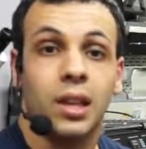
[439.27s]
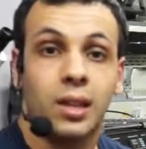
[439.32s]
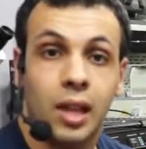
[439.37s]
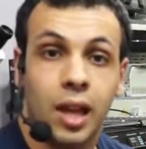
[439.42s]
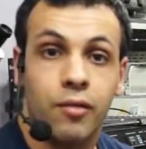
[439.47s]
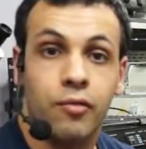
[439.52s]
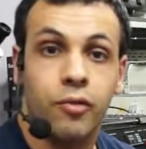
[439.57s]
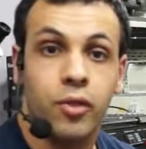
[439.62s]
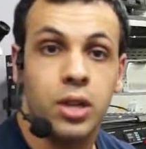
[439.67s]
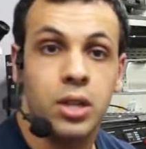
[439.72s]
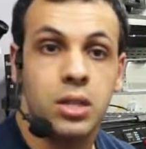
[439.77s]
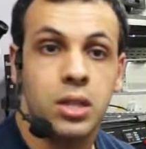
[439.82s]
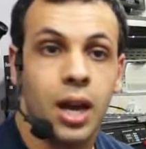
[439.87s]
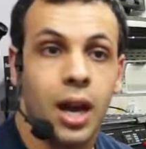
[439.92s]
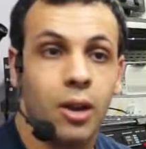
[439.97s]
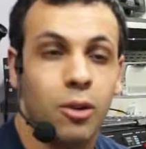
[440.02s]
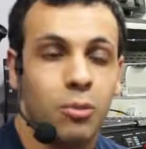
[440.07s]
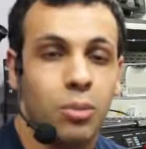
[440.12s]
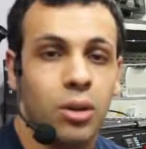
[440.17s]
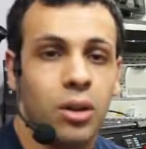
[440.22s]
Lead free
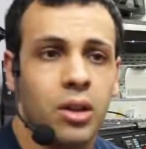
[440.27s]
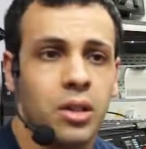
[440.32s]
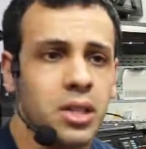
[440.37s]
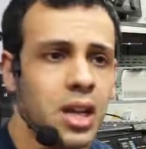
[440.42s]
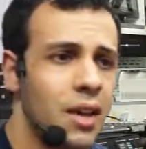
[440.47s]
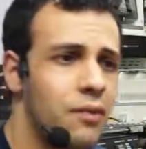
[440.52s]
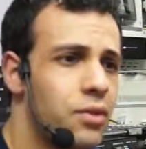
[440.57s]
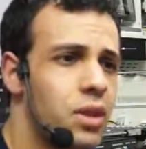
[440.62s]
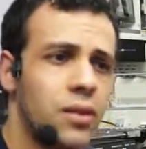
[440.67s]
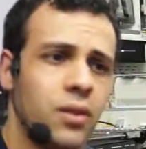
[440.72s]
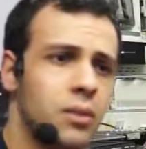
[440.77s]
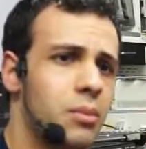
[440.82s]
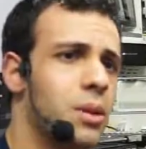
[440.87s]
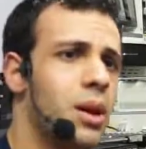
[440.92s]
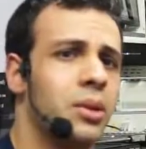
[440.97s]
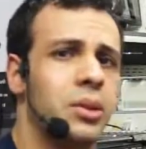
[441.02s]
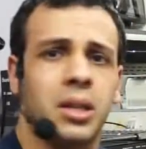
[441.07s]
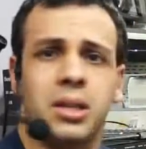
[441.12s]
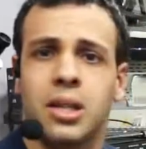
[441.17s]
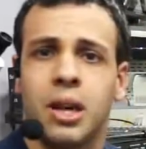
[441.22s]
solder balls have different
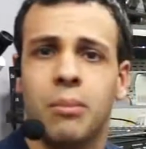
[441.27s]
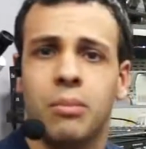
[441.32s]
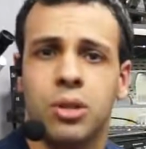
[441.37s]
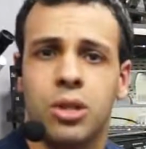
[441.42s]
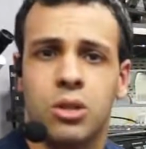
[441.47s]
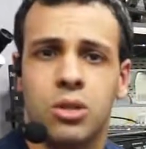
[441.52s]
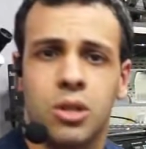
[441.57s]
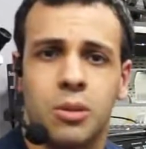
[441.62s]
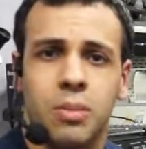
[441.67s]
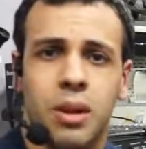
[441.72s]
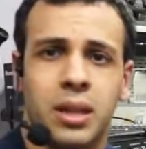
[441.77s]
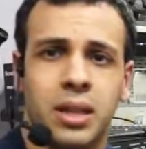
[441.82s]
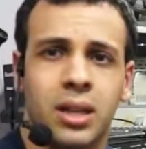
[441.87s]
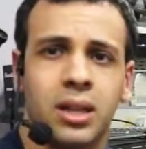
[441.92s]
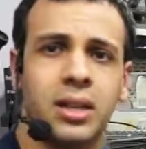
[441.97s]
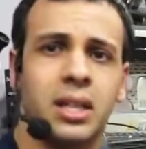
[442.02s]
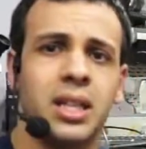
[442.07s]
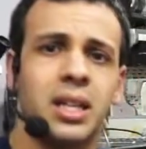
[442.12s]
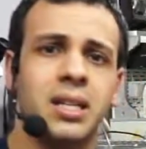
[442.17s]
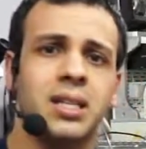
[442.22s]
melting temperatures
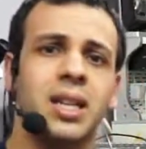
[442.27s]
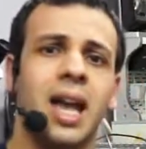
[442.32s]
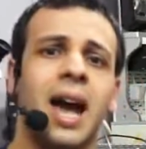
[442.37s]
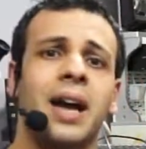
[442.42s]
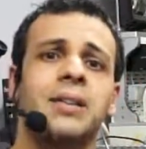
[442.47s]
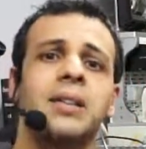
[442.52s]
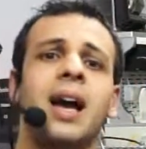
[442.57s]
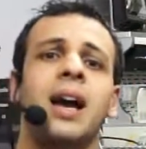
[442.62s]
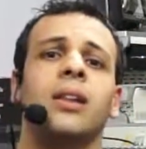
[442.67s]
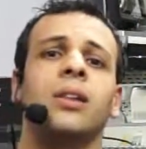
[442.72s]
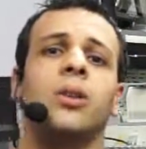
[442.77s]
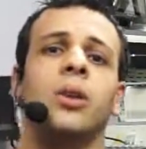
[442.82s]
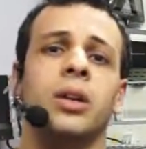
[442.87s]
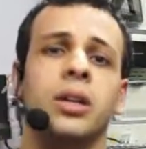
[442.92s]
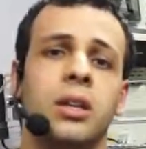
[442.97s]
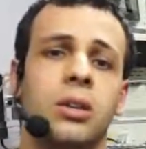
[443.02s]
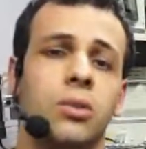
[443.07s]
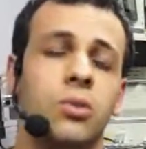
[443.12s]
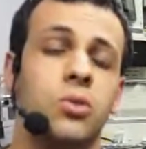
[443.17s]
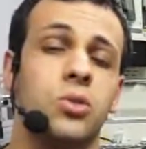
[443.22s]
depending on the exact alloy
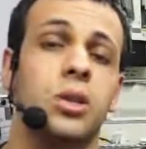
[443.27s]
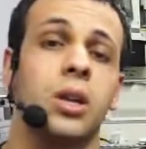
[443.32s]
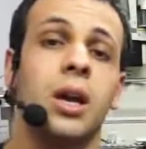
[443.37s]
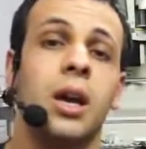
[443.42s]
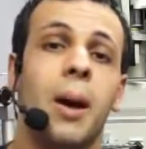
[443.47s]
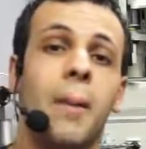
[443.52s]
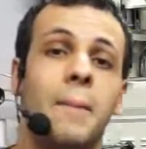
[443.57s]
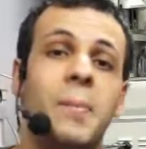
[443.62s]
used,